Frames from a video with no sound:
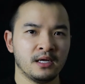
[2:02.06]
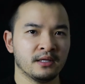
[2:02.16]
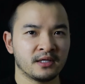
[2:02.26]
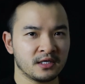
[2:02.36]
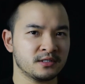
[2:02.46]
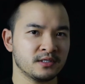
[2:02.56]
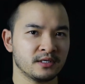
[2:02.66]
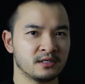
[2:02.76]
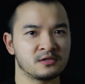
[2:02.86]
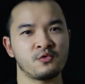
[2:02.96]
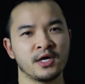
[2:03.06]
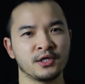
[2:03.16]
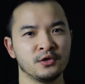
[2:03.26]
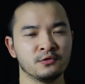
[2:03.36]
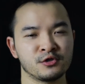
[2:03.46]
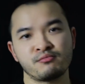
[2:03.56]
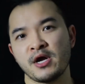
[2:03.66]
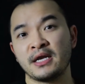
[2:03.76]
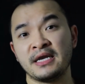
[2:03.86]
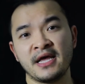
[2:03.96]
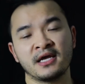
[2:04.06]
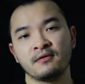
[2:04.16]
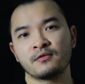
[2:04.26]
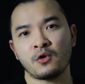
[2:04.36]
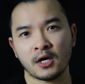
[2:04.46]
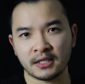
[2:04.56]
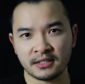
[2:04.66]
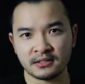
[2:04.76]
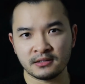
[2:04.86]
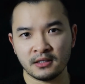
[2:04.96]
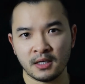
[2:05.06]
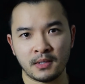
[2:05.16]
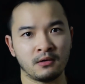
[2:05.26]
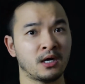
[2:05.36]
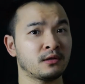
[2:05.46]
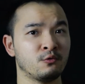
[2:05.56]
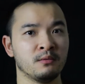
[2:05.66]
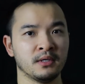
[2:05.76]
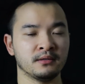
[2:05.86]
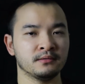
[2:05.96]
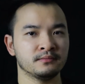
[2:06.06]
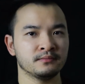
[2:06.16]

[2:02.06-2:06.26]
This is when you spread negative qualities about other women.